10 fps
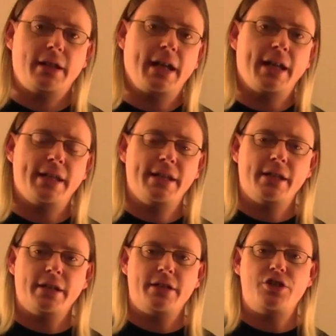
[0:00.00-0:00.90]

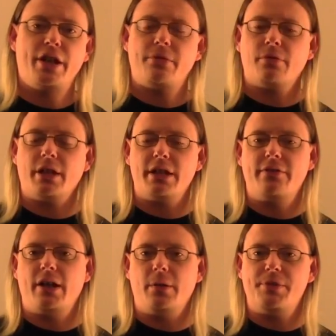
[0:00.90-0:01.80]
candida generally
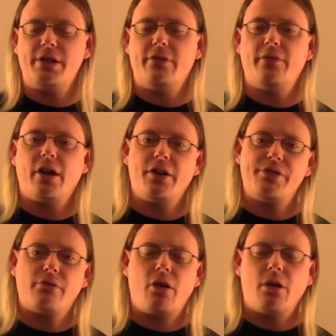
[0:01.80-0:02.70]
develops a very
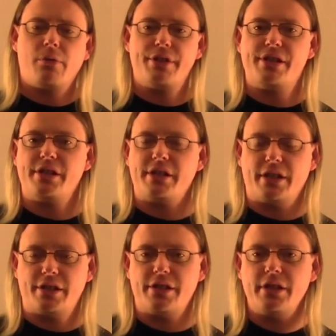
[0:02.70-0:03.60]
strong
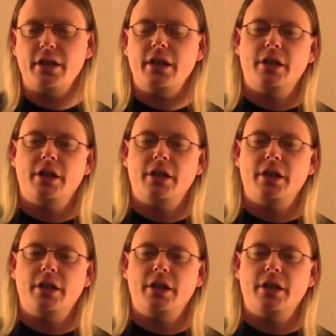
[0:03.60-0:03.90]
resistance